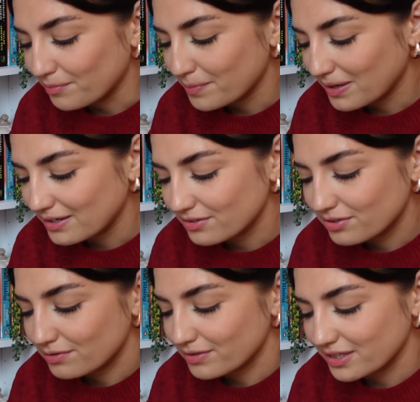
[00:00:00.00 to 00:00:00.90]
My plan is
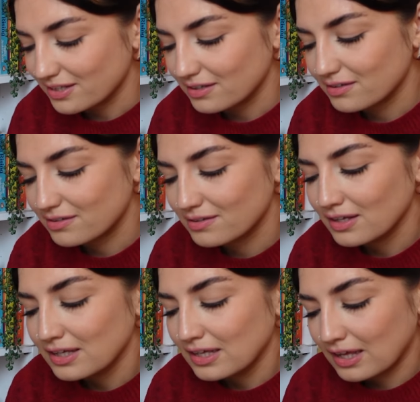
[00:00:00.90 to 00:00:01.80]
to read this,
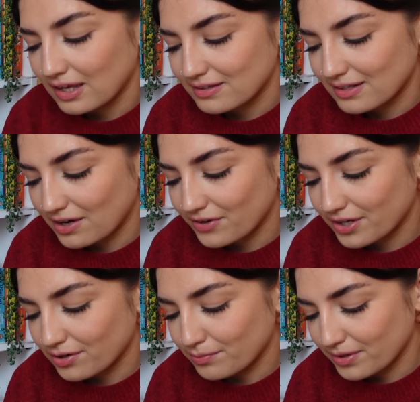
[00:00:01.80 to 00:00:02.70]
see how I
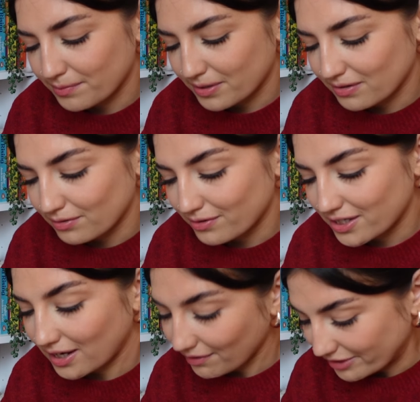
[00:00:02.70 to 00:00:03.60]
get on with it because I already
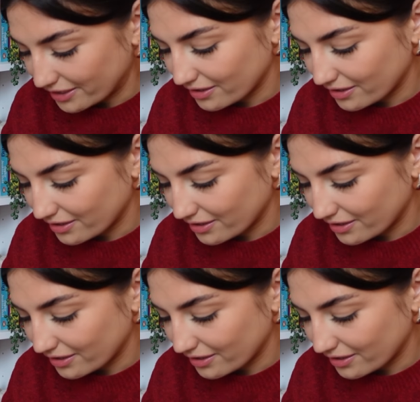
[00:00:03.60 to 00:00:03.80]
have it,